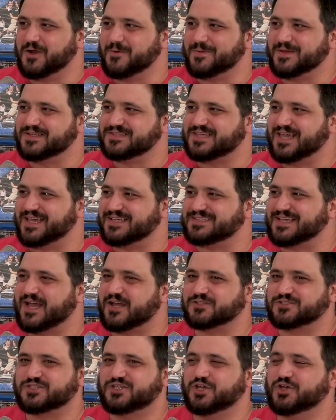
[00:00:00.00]
Urban takes
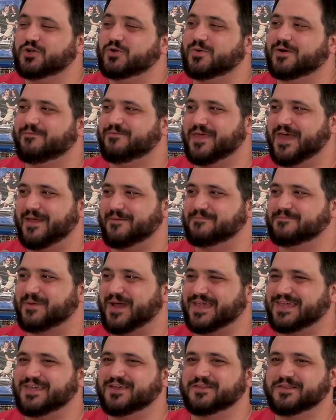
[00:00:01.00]
out two of them
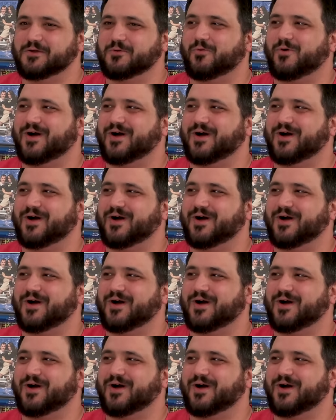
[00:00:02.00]
by killing